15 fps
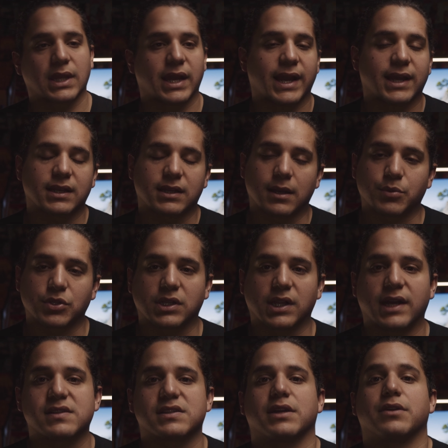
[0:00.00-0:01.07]
I had a couple
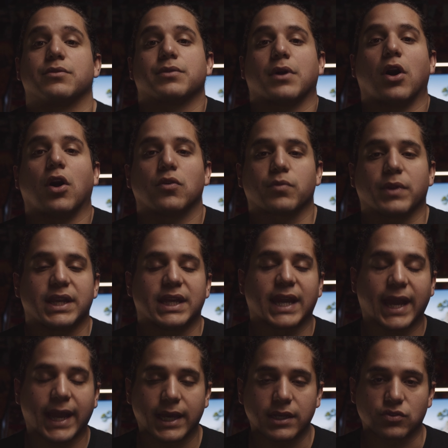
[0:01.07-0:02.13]
clients that already
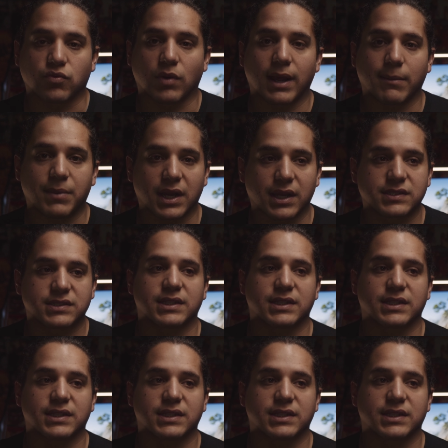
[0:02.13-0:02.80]
had Dropbox,